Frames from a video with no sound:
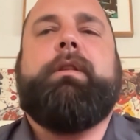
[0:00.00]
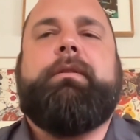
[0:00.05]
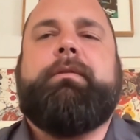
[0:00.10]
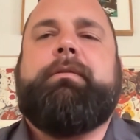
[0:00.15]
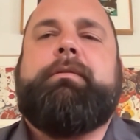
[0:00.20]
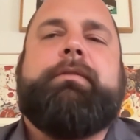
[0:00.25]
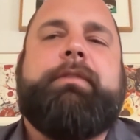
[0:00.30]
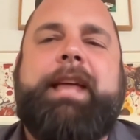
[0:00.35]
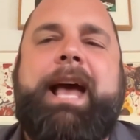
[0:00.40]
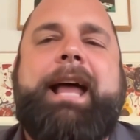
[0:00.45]

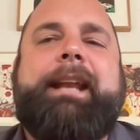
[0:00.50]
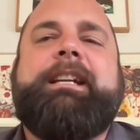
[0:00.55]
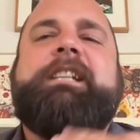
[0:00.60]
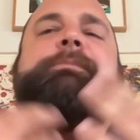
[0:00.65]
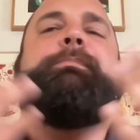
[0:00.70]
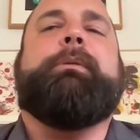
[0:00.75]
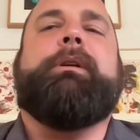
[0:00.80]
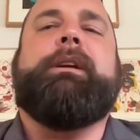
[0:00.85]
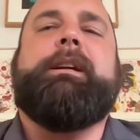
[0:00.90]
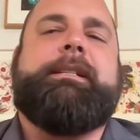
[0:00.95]
that
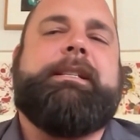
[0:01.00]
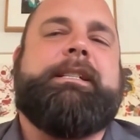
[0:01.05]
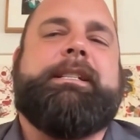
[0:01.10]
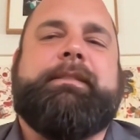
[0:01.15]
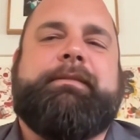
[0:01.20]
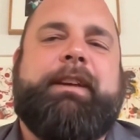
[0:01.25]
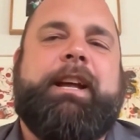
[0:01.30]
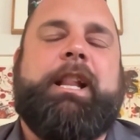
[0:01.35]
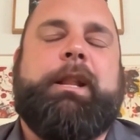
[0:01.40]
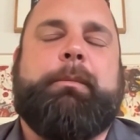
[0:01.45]
experience is
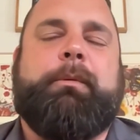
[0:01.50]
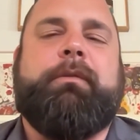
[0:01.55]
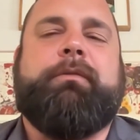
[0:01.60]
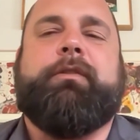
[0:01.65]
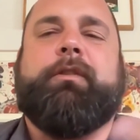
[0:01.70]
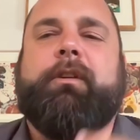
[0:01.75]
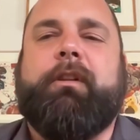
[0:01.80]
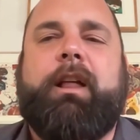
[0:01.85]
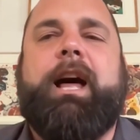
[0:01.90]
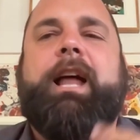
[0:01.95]
available
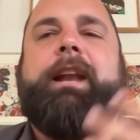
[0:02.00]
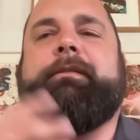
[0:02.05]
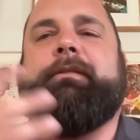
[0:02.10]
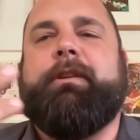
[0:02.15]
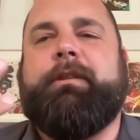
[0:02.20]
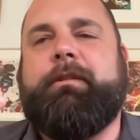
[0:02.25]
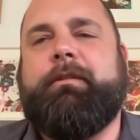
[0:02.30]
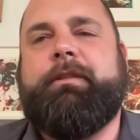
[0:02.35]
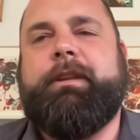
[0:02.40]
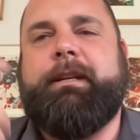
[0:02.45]
for a lot of
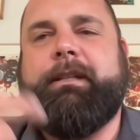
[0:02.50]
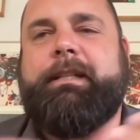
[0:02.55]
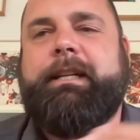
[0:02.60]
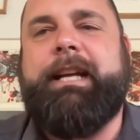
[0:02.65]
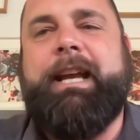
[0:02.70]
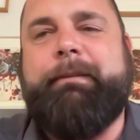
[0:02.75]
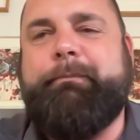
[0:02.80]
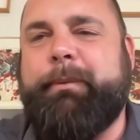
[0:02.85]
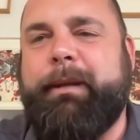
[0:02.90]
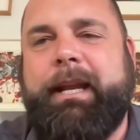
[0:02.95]
other things. I
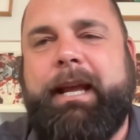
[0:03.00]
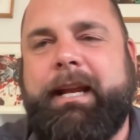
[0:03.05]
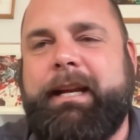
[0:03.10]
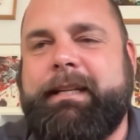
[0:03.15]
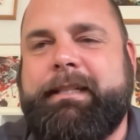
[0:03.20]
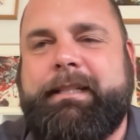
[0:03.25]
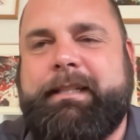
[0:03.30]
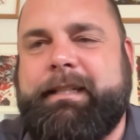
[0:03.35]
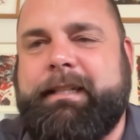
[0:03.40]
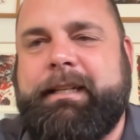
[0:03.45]
gave
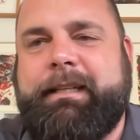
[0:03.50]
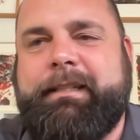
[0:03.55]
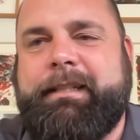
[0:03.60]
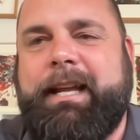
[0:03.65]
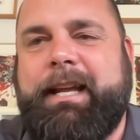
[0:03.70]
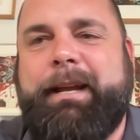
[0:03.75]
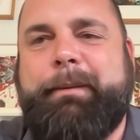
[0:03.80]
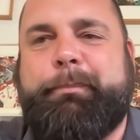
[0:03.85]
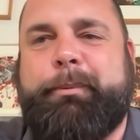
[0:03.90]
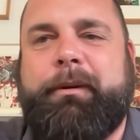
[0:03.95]
bananas as an
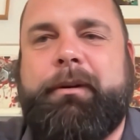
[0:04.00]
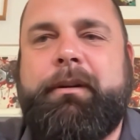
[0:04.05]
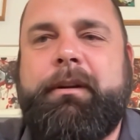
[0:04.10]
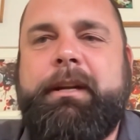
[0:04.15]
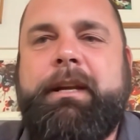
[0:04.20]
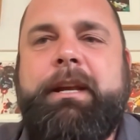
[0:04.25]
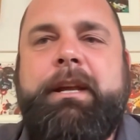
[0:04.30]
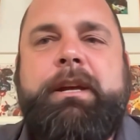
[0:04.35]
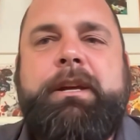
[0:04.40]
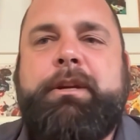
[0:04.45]
example.
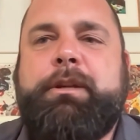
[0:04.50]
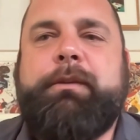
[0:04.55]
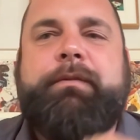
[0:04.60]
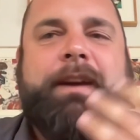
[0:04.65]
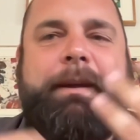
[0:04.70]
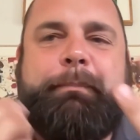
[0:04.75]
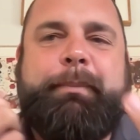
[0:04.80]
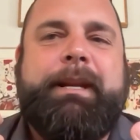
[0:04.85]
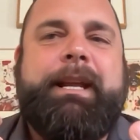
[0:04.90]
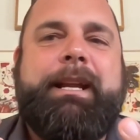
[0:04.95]
You've
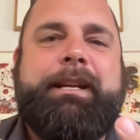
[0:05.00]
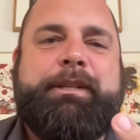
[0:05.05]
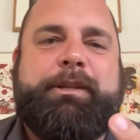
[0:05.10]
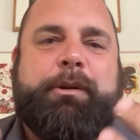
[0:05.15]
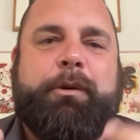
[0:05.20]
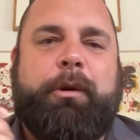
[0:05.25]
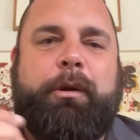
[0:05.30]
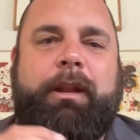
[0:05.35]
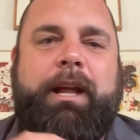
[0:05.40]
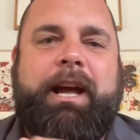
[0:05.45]
had bananas your
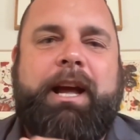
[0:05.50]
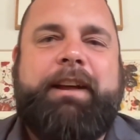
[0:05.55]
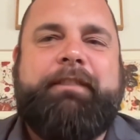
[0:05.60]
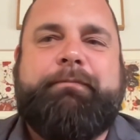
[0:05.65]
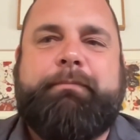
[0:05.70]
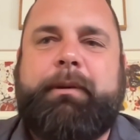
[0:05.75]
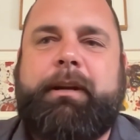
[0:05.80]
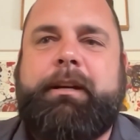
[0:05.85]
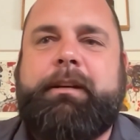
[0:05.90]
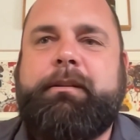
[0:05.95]
whole life,
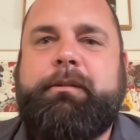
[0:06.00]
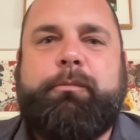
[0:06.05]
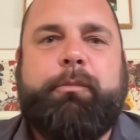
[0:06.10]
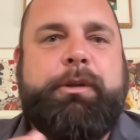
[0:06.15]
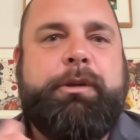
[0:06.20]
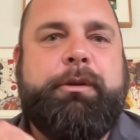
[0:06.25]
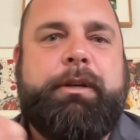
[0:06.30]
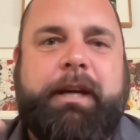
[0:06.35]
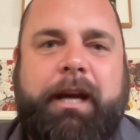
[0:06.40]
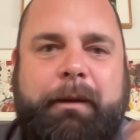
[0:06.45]
but when
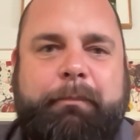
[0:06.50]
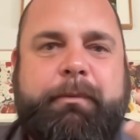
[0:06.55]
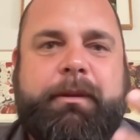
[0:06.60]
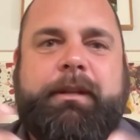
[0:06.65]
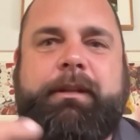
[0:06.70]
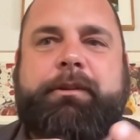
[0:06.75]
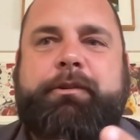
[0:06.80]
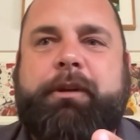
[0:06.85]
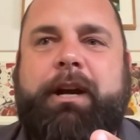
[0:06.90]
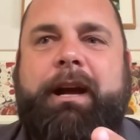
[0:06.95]
you come to
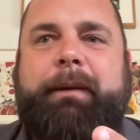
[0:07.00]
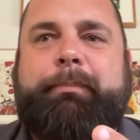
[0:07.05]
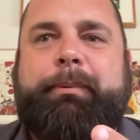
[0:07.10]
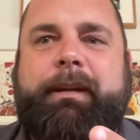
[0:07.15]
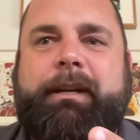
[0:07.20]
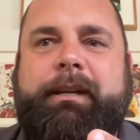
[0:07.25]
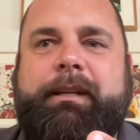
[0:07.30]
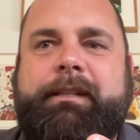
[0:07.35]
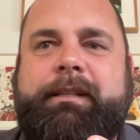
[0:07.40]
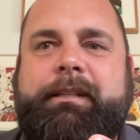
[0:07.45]
the
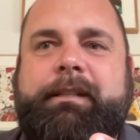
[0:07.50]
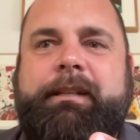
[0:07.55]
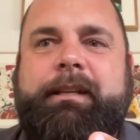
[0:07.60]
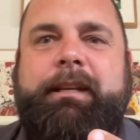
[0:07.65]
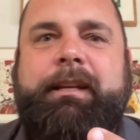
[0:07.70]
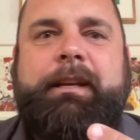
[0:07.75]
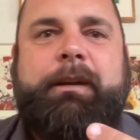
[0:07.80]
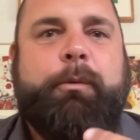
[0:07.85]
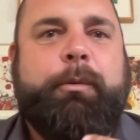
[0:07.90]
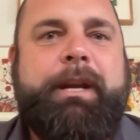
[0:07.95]
tropics,
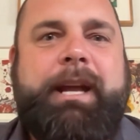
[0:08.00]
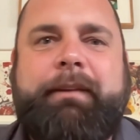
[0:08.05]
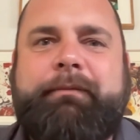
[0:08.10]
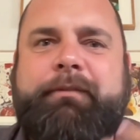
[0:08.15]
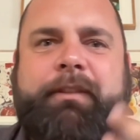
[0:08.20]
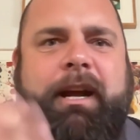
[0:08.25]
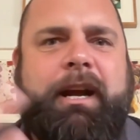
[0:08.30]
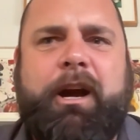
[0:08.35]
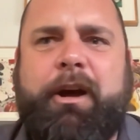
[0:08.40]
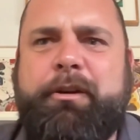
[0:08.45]
we have
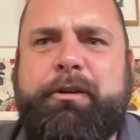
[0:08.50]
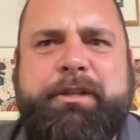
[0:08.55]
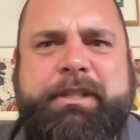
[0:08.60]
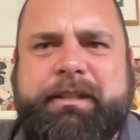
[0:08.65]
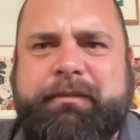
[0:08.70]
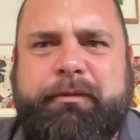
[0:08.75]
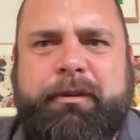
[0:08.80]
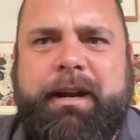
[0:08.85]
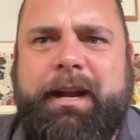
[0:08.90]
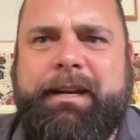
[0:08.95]
like hundreds
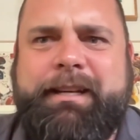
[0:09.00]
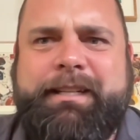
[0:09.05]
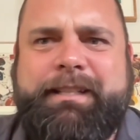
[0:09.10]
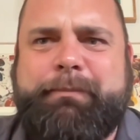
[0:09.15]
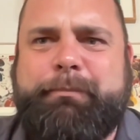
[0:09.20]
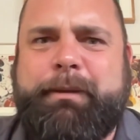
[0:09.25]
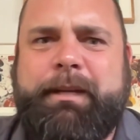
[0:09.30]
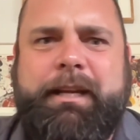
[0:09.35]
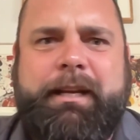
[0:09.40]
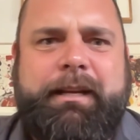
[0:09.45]
of varieties
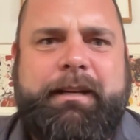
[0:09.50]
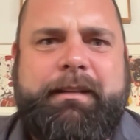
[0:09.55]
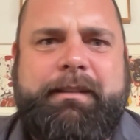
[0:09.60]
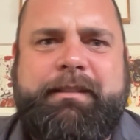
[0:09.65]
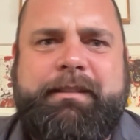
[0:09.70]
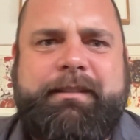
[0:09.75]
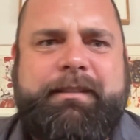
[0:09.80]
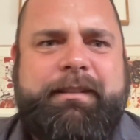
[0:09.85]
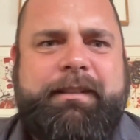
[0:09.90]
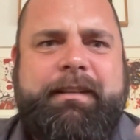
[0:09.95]
of
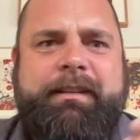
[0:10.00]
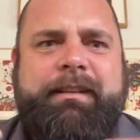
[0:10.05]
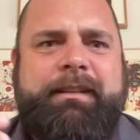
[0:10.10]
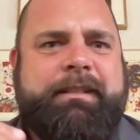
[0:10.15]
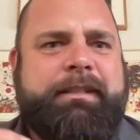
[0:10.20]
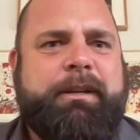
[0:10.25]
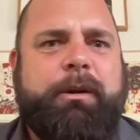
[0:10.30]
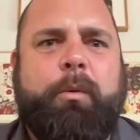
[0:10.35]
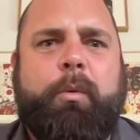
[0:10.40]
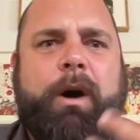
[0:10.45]
bananas.
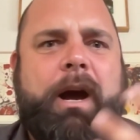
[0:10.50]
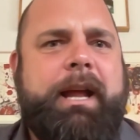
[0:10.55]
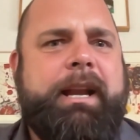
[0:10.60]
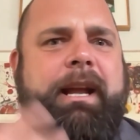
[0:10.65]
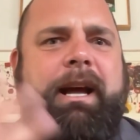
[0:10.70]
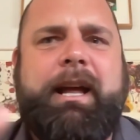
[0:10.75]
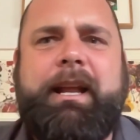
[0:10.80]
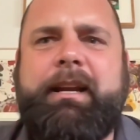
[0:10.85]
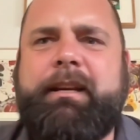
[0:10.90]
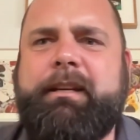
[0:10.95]
So why
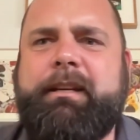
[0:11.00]
not,